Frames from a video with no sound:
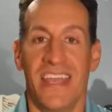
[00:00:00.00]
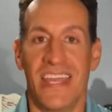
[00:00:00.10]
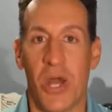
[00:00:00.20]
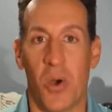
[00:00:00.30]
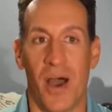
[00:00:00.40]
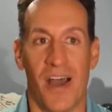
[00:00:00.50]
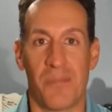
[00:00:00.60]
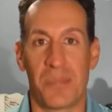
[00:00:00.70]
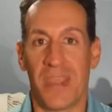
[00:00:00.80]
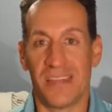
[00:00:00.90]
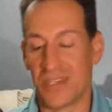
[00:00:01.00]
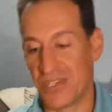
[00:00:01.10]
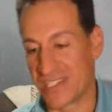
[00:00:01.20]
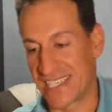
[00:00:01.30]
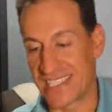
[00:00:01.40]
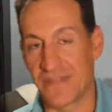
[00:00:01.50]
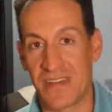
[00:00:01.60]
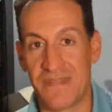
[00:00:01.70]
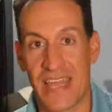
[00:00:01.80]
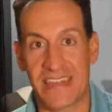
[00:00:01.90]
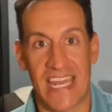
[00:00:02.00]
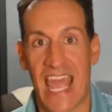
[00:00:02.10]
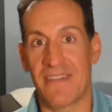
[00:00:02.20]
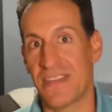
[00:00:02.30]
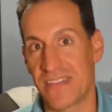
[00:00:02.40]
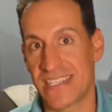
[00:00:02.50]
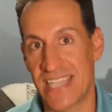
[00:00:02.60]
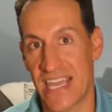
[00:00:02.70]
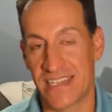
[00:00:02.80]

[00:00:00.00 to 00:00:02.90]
you know um, logistics of an event that I haven't even set